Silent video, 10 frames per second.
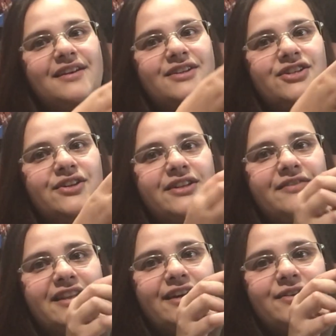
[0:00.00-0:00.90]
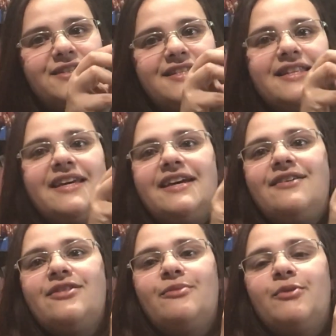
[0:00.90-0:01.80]
She only really goes to there
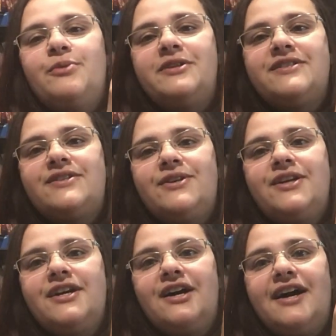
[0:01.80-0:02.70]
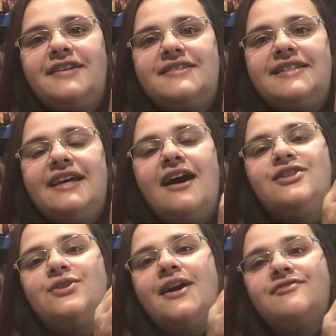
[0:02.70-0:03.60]
at the moment, so you can kind of see. I
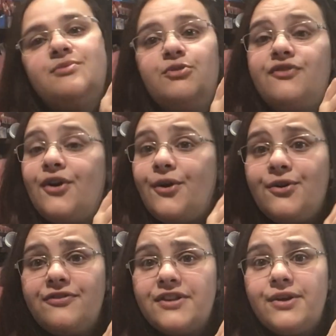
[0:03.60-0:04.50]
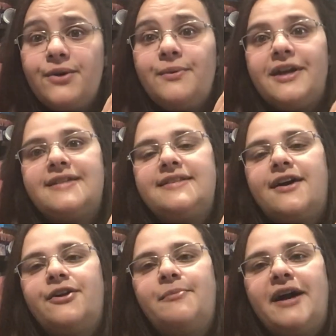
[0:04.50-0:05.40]
do have to move her over though when I
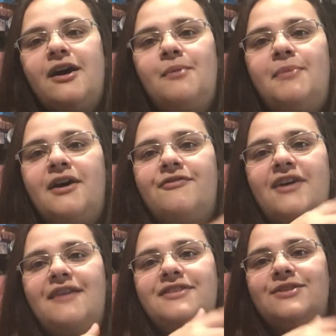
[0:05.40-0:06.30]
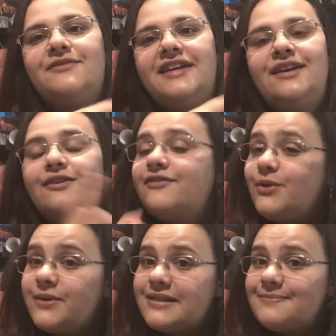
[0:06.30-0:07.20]
start her back up. Part 5 is over here, of
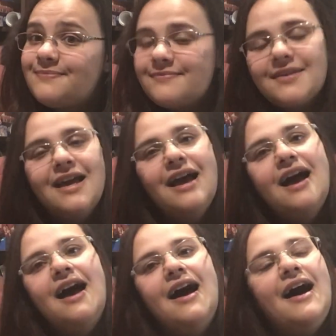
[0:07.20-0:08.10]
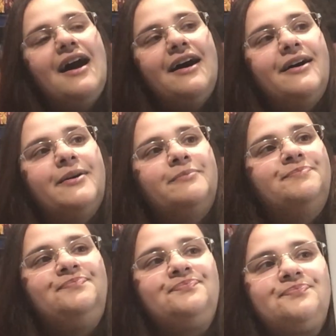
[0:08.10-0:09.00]
course.
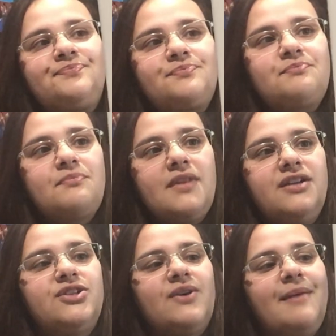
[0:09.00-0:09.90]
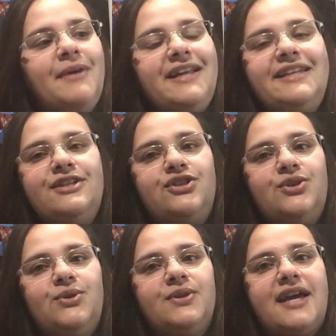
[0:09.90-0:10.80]
So I might need
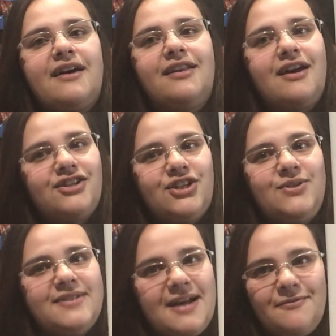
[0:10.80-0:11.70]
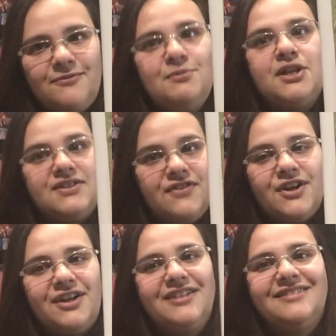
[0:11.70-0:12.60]
to get a larger Q-snap just for
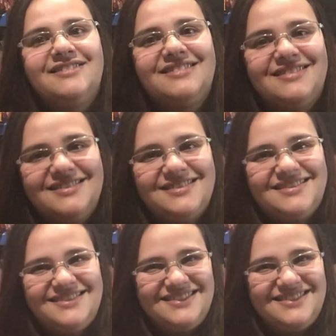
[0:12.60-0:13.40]
her.